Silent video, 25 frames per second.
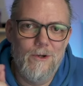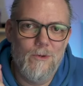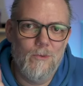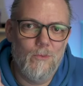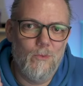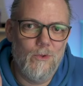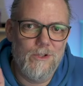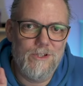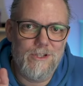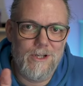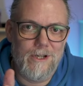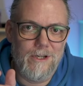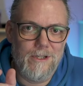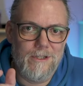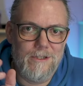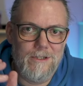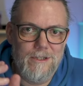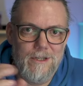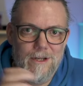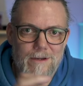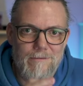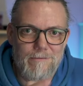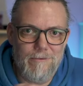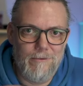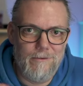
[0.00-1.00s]
which I had
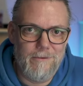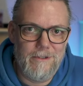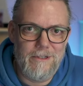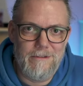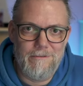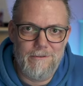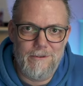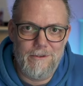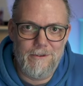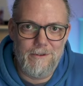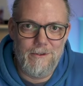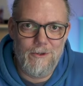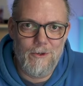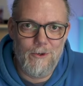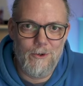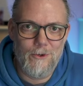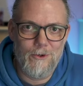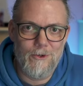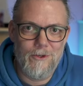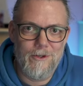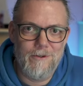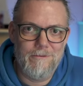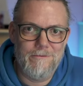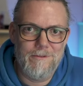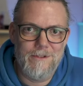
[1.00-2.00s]
never even
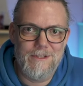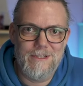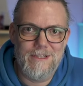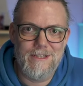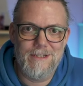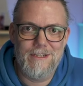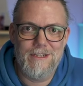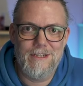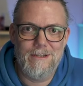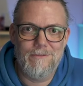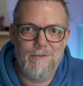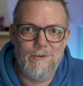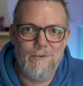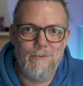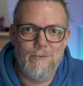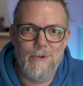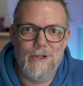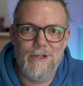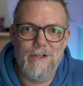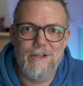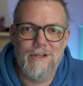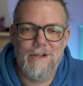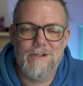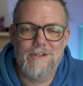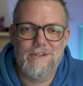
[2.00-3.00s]
heard of and didn't even
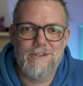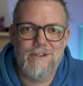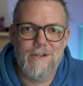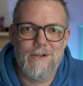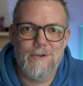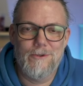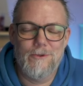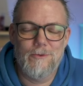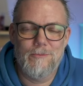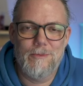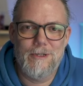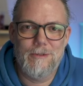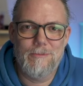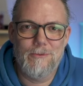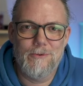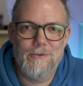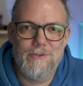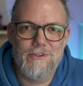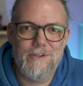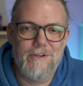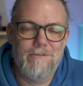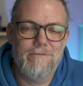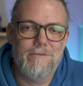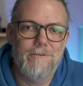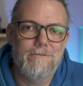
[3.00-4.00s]
realize that other people
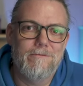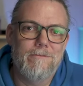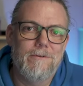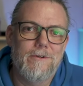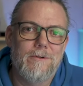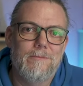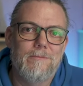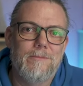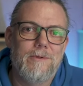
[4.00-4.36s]
suffered from.